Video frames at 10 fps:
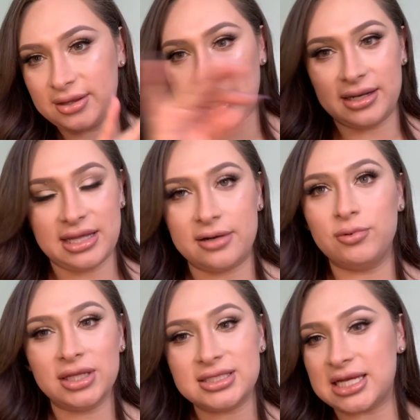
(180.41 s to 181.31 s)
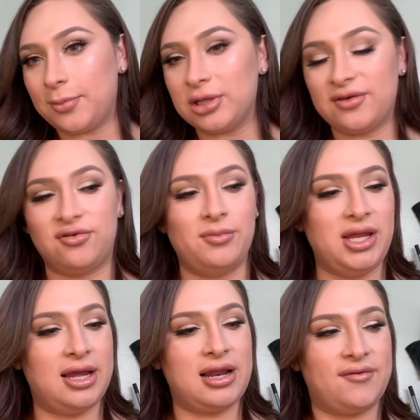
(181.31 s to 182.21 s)
That really stapled it for
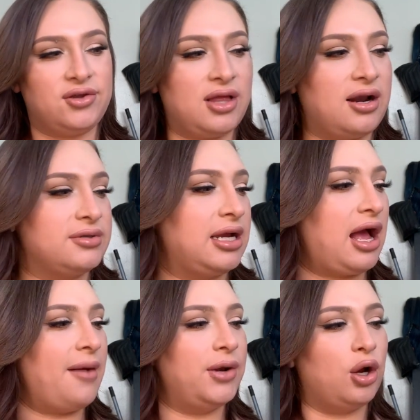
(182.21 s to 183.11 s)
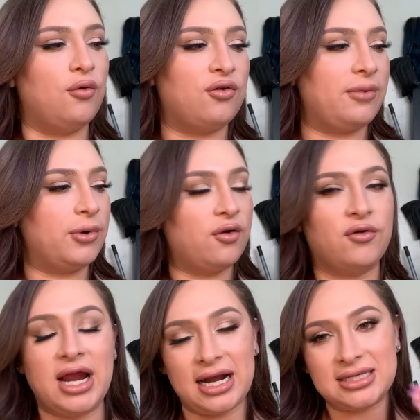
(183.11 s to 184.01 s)
me. And after that, I was like, I'm gonna go for
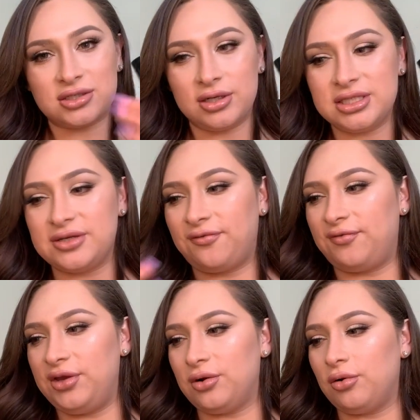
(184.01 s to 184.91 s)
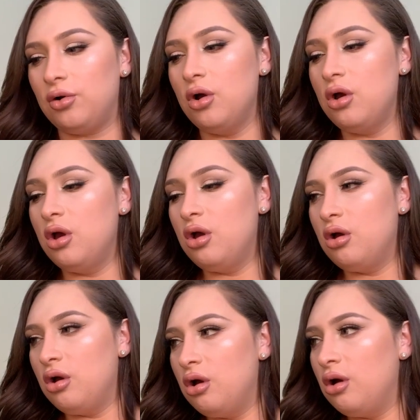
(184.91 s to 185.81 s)
it. And I started to feel
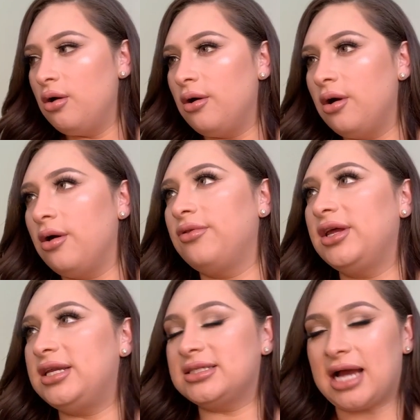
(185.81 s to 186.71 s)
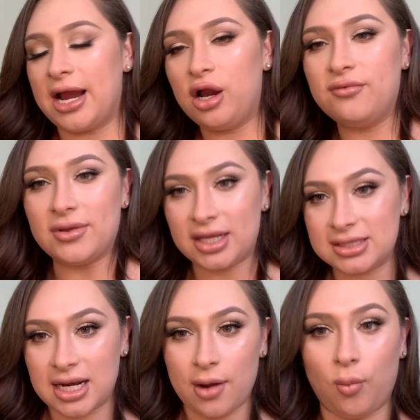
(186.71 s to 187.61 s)
the desire of the
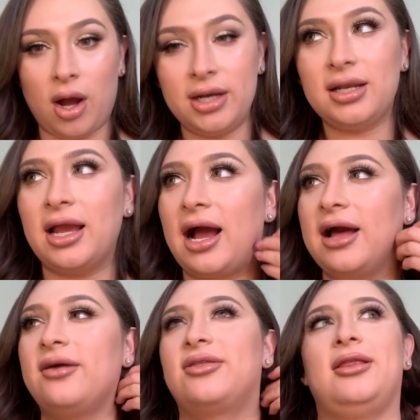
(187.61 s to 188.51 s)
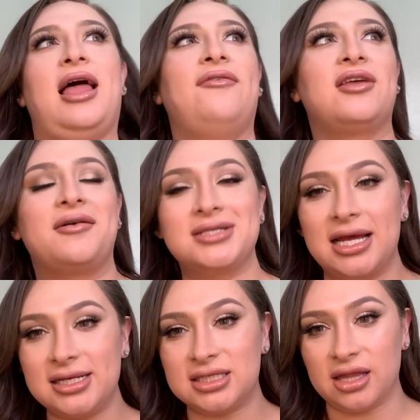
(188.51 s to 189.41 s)
things that I wanted, like the life that I was
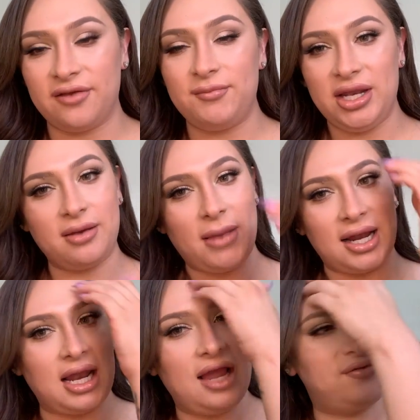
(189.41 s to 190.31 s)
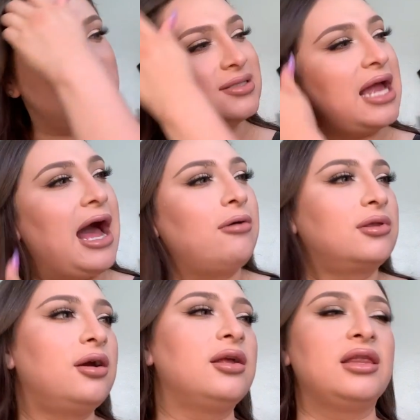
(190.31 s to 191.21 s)
getting to live, meaning my life, just
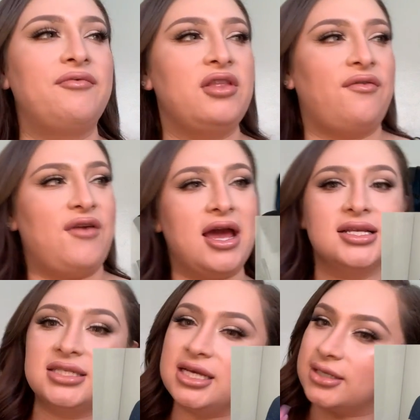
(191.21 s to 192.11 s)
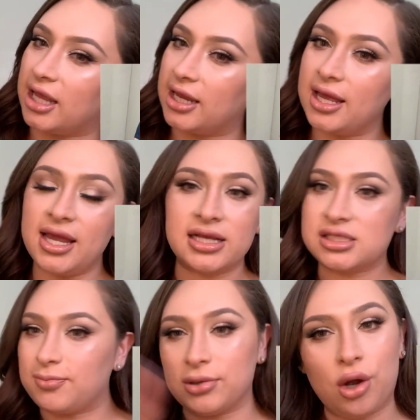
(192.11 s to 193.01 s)
out there living the fantasy and like
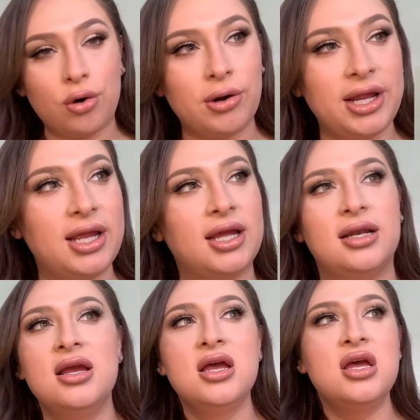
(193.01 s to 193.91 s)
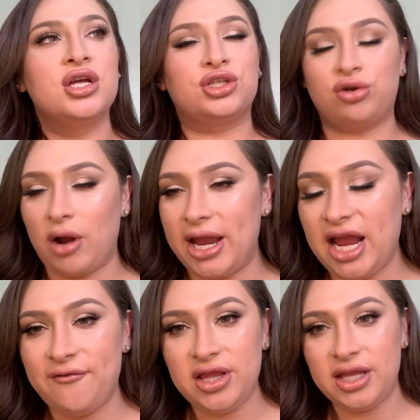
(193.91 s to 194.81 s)
exploring and trying
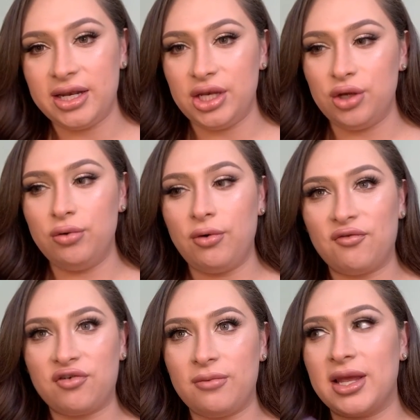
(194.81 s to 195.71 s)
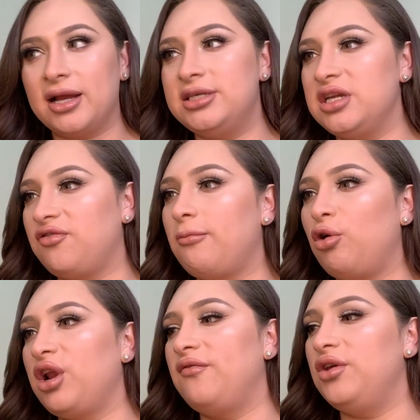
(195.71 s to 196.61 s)
everything new from like a different
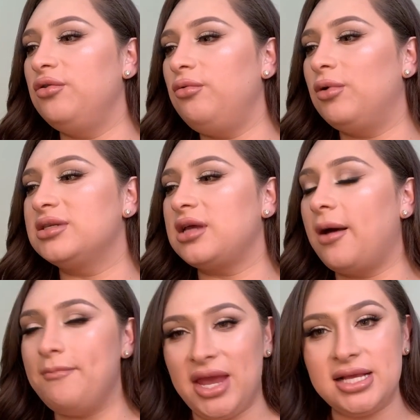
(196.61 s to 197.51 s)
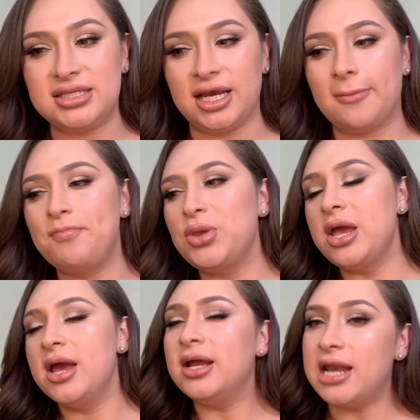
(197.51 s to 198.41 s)
point of view was amazing.
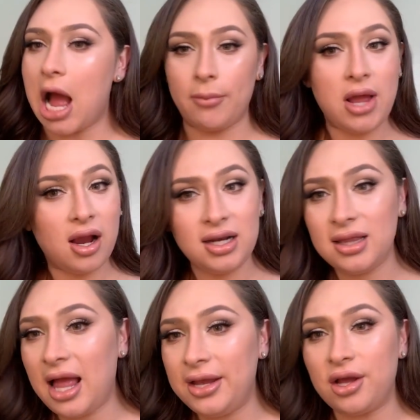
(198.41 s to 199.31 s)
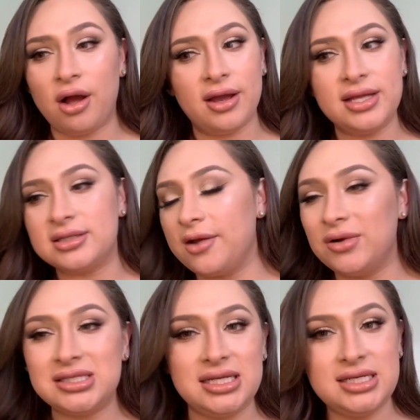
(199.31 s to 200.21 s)
Now, I'm not gonna lie, y'all, it
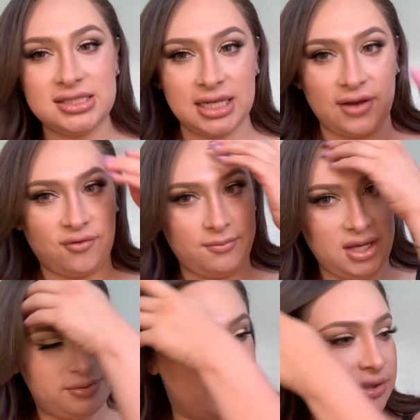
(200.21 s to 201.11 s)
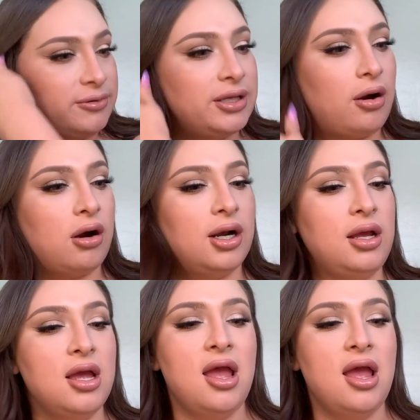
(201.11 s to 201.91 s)
wasn't easy. Like, for me, it was really, really hard.